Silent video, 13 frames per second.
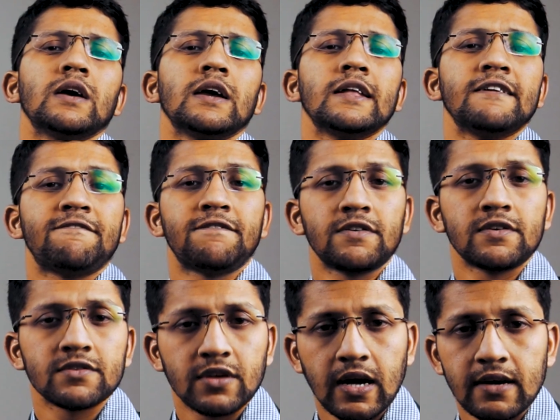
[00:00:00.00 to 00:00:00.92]
In the
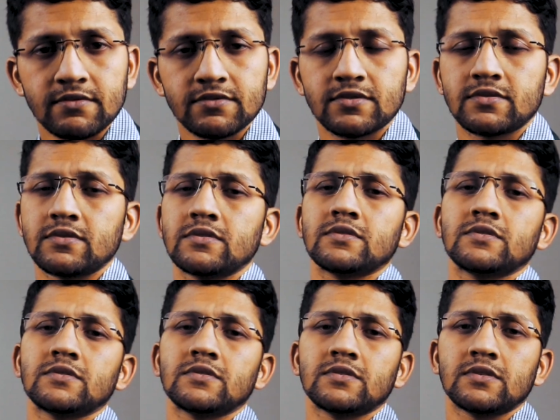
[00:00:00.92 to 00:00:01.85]
fourth house,
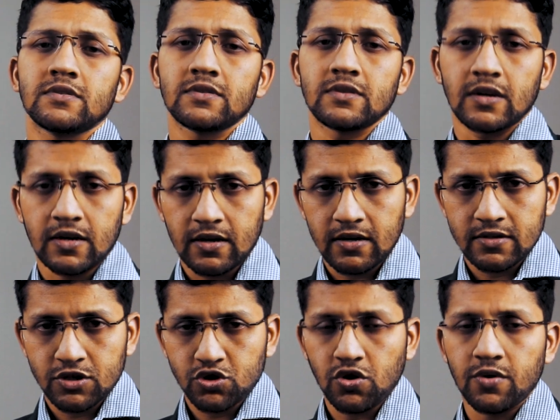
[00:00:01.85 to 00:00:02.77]
the
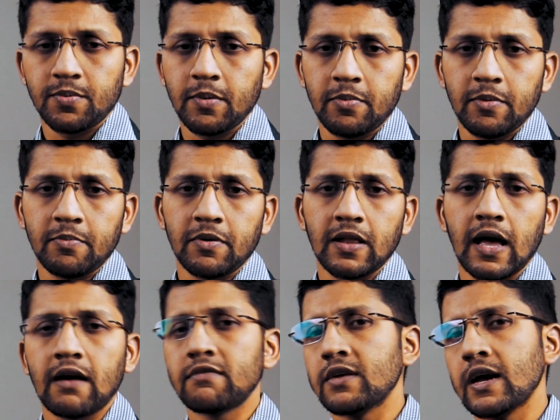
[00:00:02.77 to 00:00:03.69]
Scorpio people
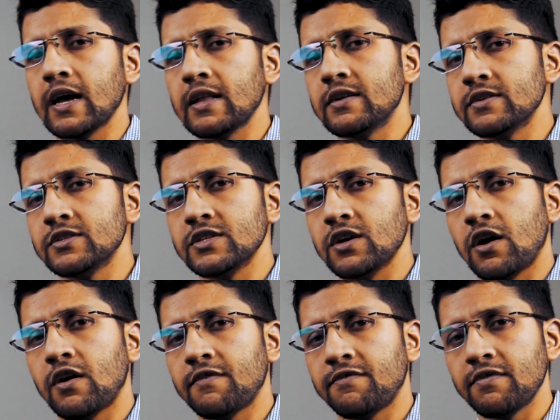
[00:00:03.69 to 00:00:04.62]
have the energy
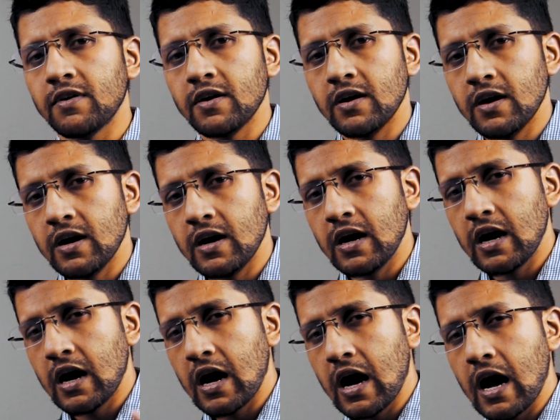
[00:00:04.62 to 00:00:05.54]
of
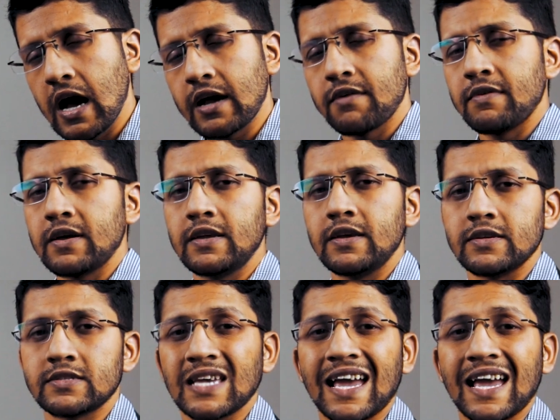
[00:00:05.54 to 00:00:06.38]
Aquarius.